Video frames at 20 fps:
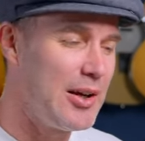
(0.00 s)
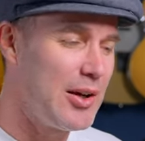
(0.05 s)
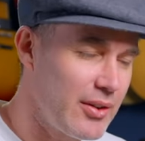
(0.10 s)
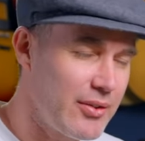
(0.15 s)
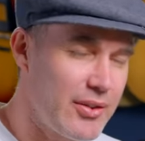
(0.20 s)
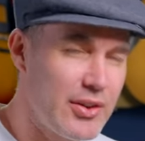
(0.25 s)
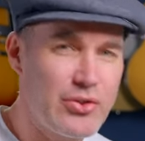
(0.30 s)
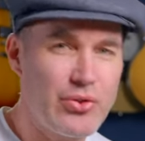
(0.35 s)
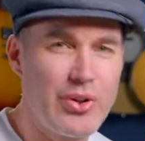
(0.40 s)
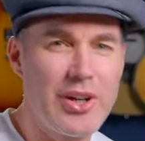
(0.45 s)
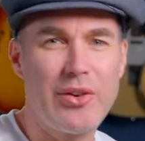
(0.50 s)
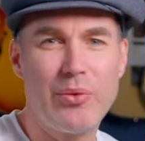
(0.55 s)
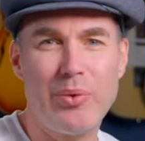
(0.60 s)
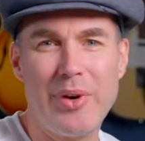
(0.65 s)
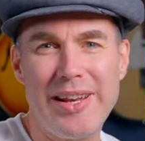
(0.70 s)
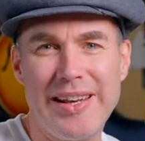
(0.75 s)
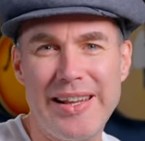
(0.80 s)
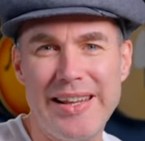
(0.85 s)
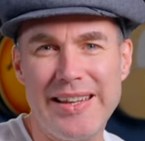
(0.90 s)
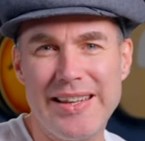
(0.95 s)
The trick
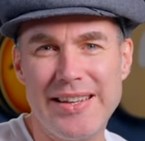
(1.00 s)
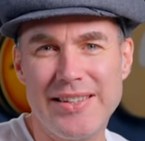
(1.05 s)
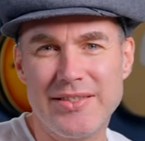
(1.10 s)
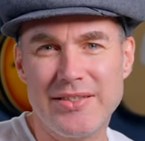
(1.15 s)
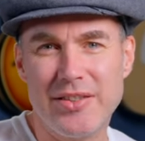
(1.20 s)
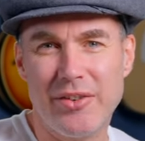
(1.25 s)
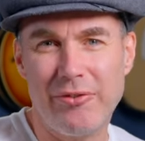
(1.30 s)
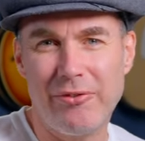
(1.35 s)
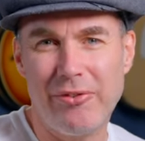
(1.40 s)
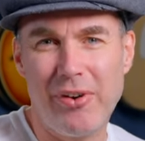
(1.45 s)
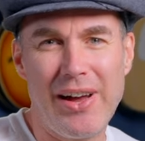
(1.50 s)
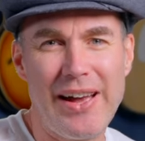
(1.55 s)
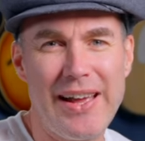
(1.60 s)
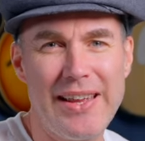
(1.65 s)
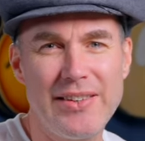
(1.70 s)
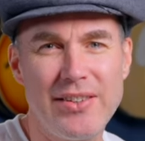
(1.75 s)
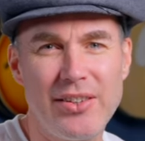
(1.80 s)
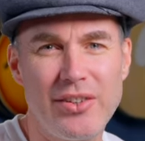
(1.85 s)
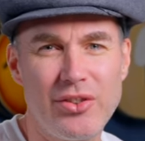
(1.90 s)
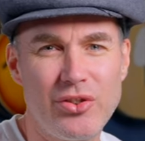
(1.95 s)
really is to
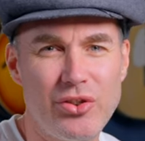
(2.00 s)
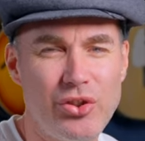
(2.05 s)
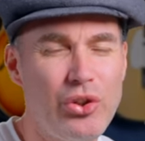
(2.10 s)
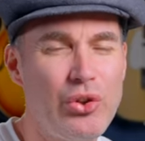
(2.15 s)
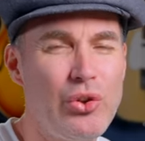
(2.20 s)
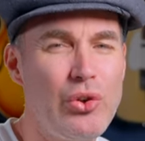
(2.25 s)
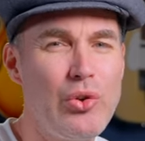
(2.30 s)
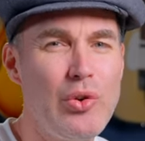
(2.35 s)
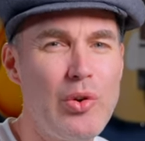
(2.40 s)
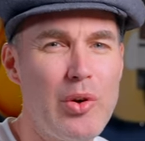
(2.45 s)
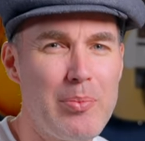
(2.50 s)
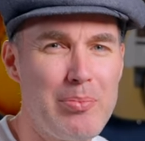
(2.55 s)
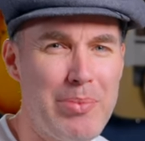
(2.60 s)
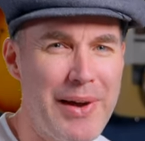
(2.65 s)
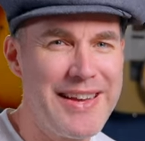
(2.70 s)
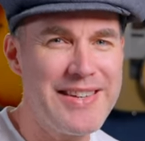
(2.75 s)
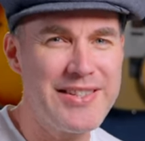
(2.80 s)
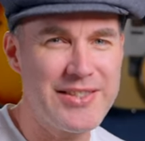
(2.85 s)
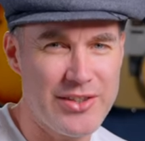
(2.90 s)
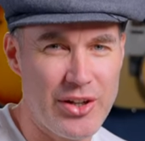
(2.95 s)
find two
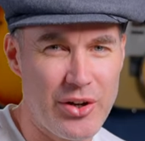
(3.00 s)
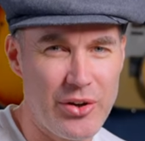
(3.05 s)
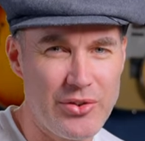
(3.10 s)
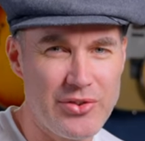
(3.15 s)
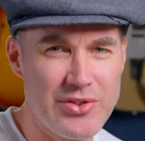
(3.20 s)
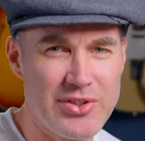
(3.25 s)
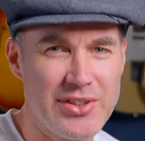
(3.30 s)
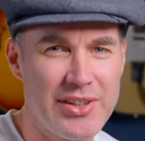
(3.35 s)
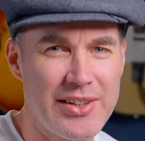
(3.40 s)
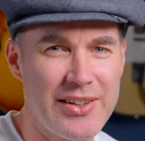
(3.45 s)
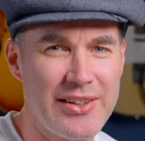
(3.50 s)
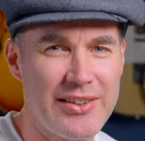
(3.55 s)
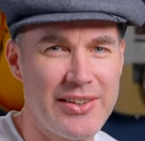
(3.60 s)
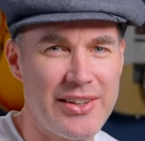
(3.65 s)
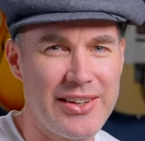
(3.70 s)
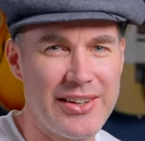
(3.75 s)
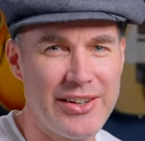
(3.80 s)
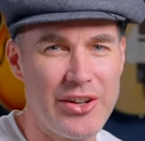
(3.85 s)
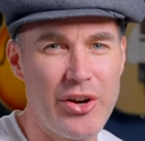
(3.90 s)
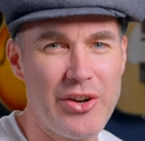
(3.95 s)
bass notes
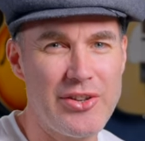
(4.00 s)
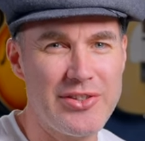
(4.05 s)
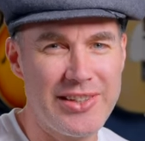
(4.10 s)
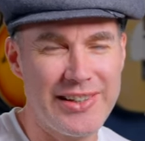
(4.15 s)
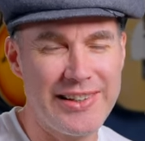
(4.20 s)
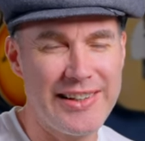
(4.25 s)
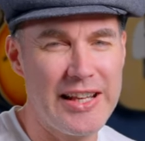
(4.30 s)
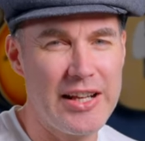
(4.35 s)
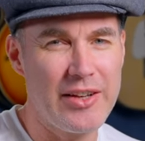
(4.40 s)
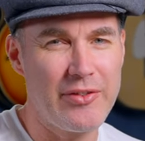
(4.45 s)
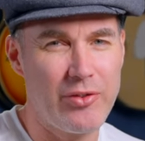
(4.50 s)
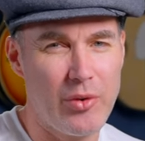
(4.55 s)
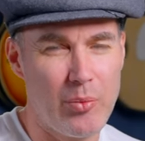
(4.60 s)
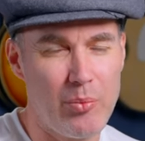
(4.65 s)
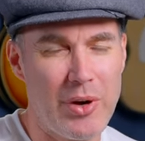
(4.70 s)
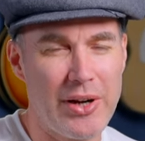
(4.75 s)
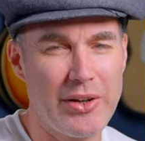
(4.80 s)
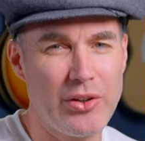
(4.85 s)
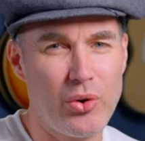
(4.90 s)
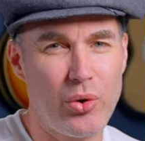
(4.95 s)
that are going to link
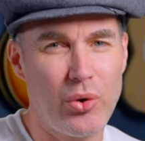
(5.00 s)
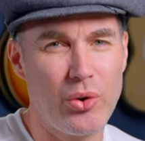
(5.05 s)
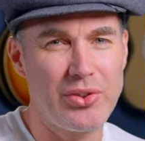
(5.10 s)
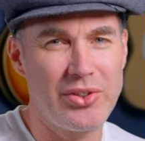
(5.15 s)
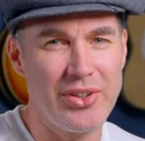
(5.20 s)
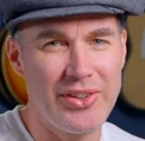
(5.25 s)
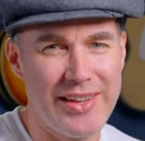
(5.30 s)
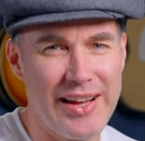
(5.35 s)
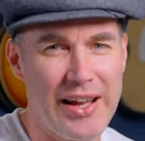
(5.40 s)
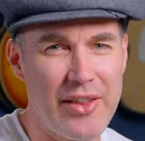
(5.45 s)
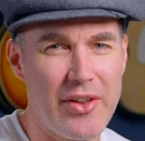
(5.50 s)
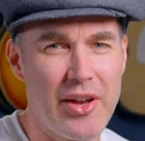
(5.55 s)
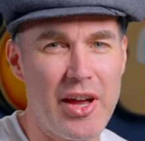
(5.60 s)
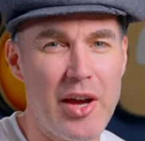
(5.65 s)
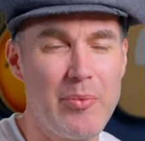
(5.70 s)
from one chord to the other,